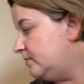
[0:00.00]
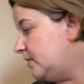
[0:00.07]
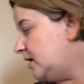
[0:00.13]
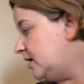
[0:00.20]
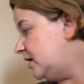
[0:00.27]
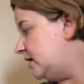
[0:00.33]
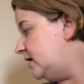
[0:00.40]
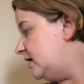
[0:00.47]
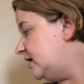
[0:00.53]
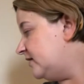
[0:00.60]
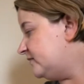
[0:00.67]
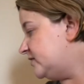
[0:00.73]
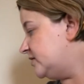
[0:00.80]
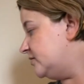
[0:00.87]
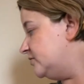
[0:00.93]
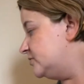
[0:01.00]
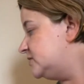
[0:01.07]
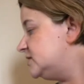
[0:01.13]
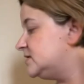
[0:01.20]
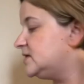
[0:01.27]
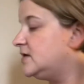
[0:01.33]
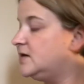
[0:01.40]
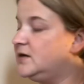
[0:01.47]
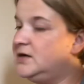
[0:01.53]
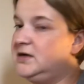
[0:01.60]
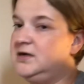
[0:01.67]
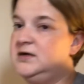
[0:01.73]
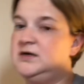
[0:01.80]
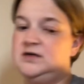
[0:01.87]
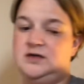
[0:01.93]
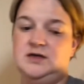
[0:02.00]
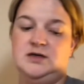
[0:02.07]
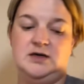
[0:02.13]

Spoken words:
my Heaven and Earth design,